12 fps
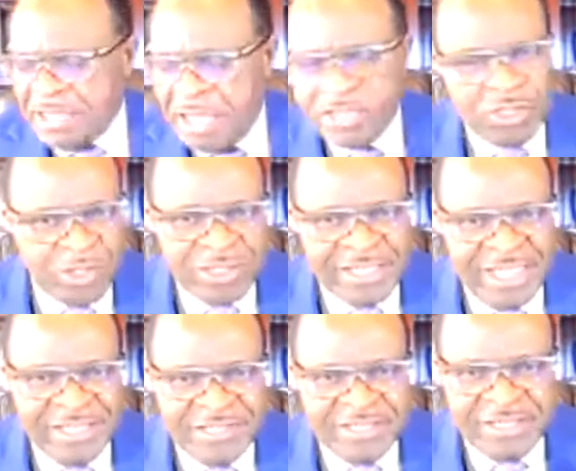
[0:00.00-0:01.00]
just
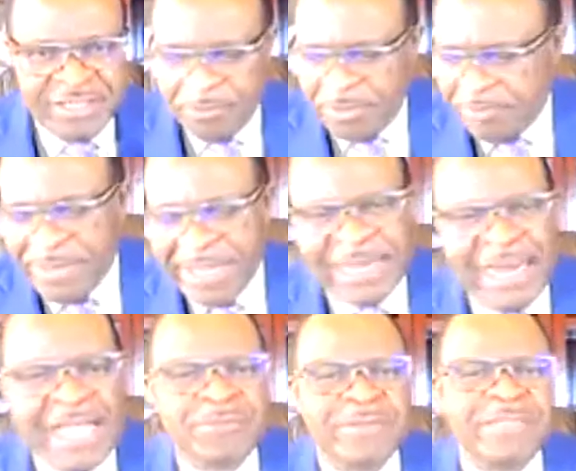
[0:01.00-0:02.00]
yesterday, one of my
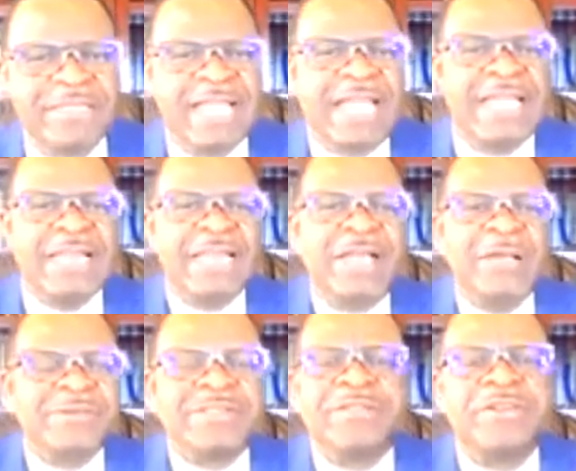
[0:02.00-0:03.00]
clients was
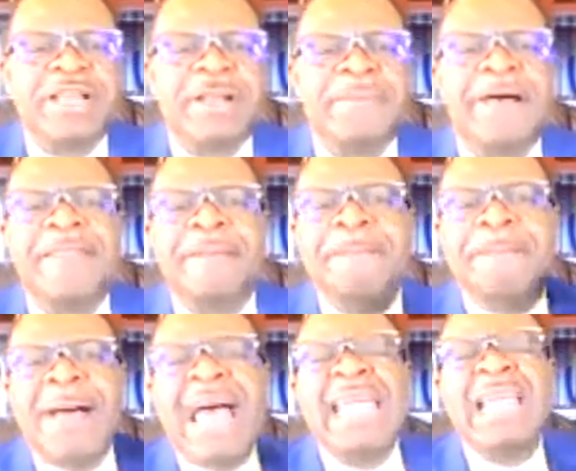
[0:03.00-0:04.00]
talking about the
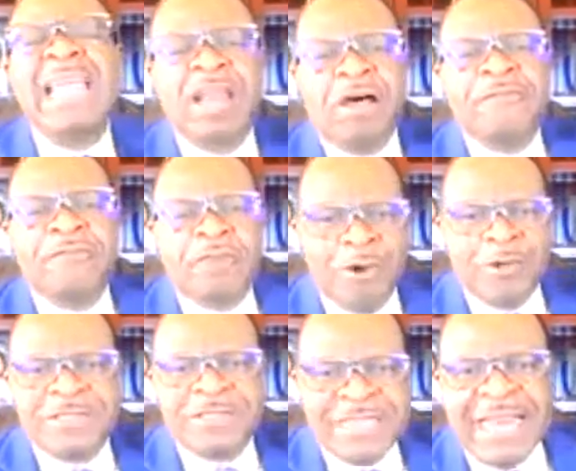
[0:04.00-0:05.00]
pile of
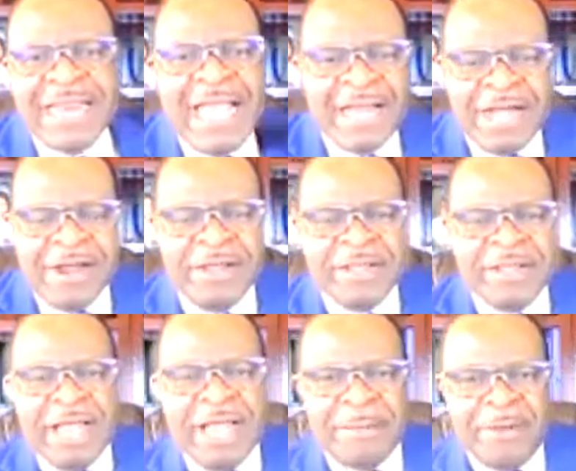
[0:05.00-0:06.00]
clothes in her
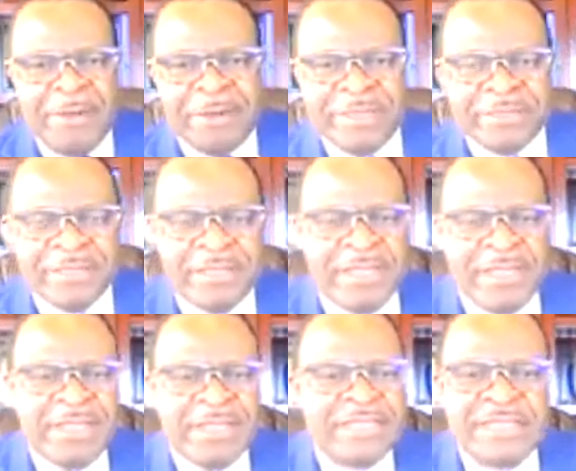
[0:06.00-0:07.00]
apartment.
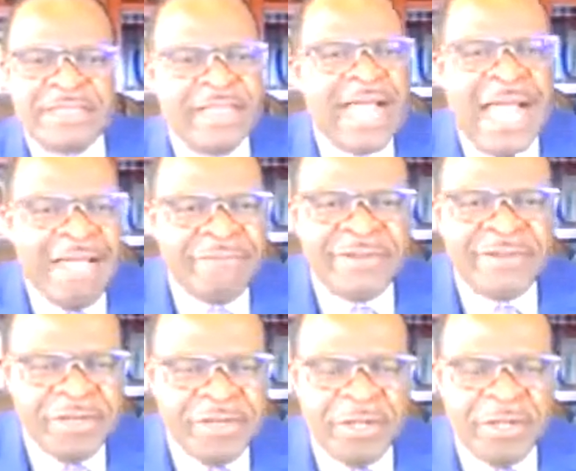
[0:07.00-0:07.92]
She said, I haven't